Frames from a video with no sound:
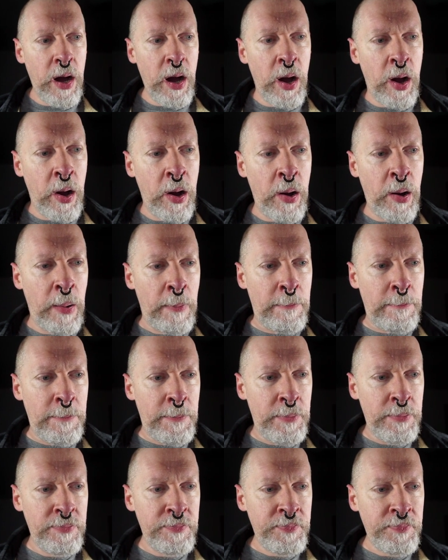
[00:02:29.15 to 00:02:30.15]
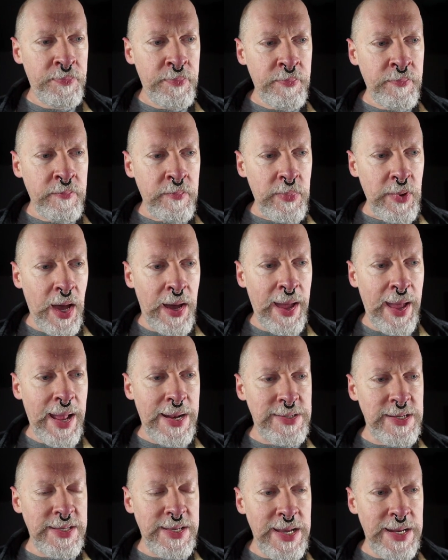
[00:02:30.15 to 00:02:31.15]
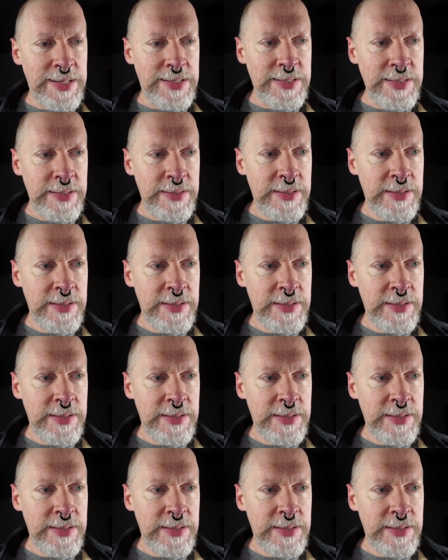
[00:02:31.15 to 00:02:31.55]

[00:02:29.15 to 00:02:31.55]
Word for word: Um, I had to get